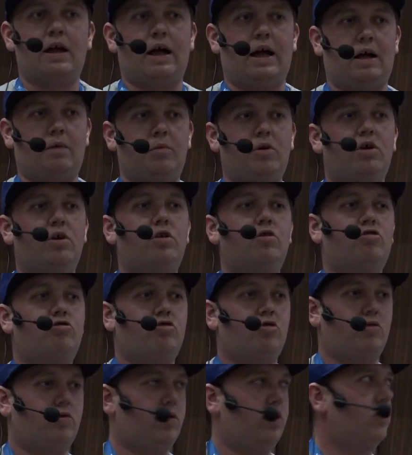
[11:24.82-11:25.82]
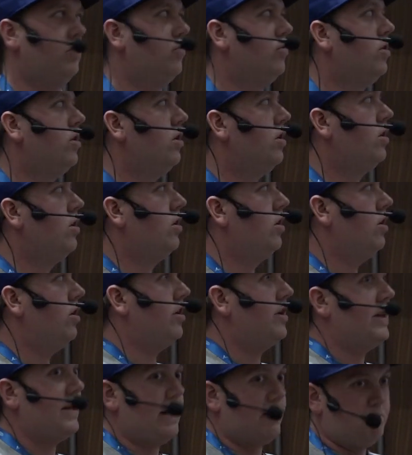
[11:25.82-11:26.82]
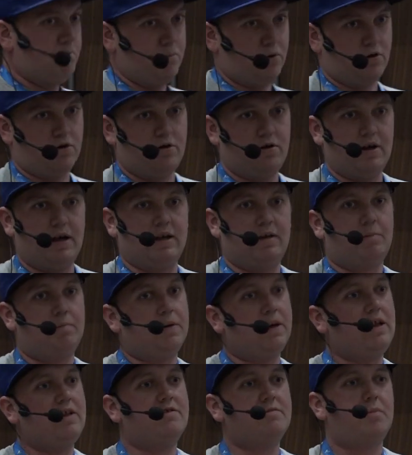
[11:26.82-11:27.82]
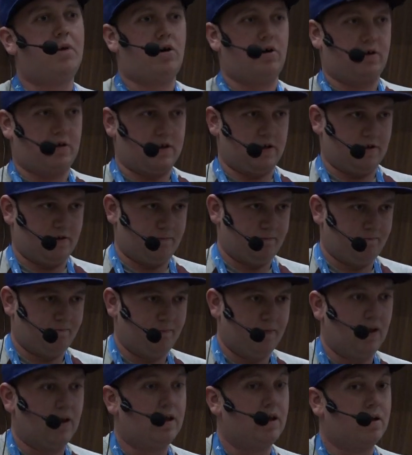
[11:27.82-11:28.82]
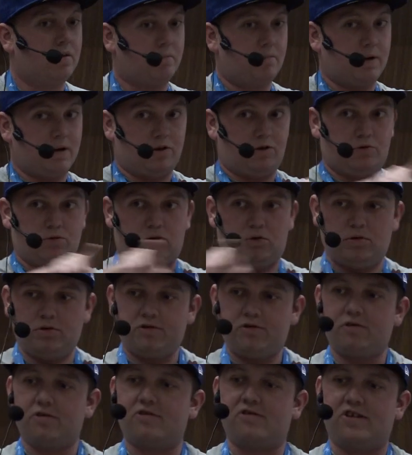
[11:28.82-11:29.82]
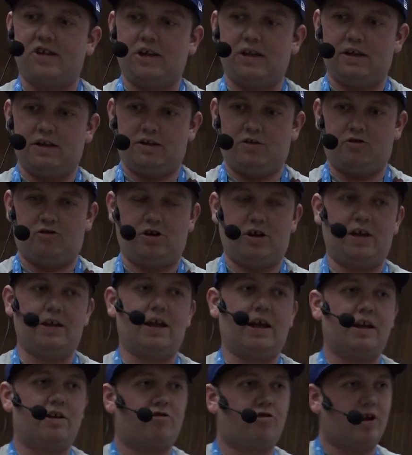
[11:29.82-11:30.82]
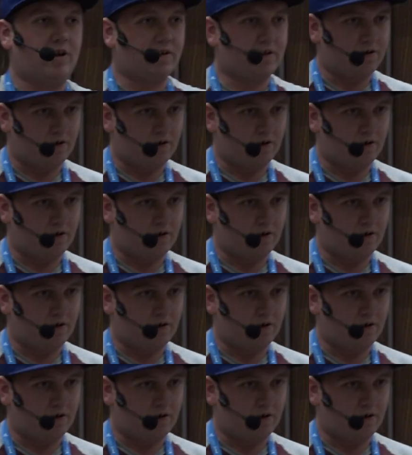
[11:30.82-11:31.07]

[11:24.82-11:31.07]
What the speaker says: I'm gonna show you a number and please mark it. But you also see green and red